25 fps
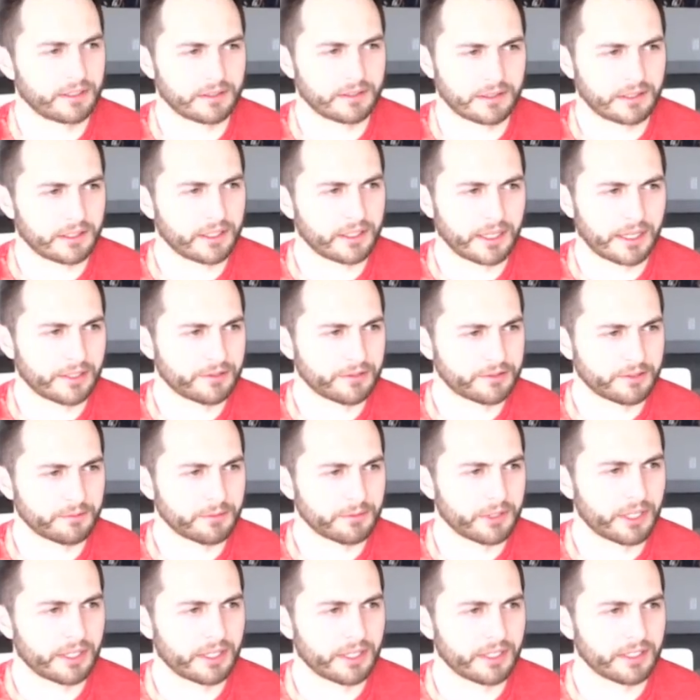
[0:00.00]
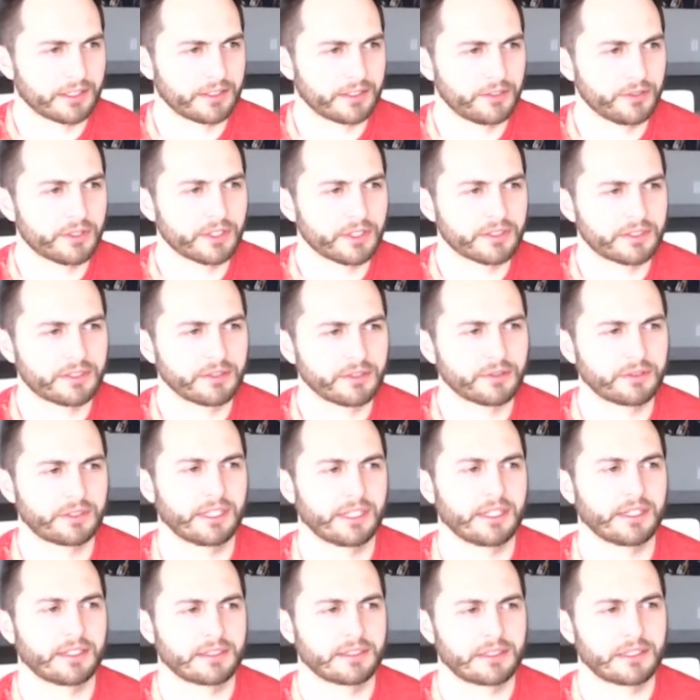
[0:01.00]
the lung cancer market. You can still
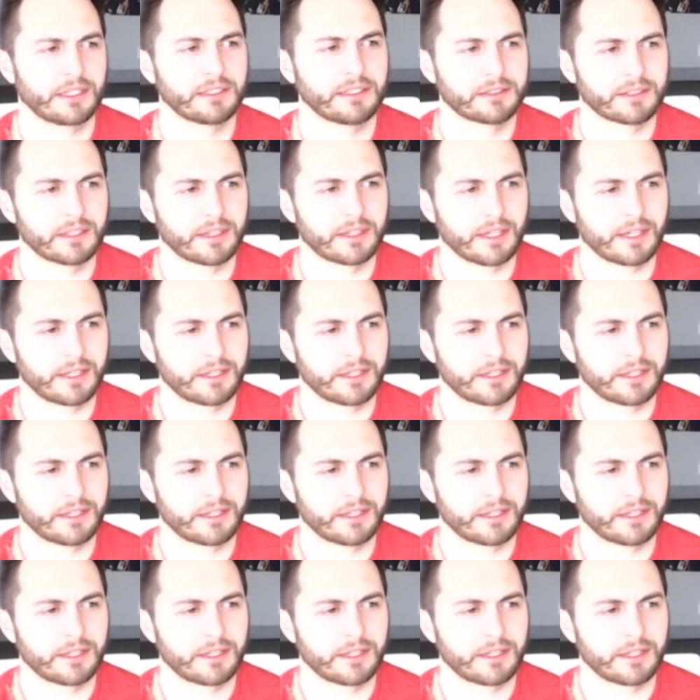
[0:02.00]
take a slice of that.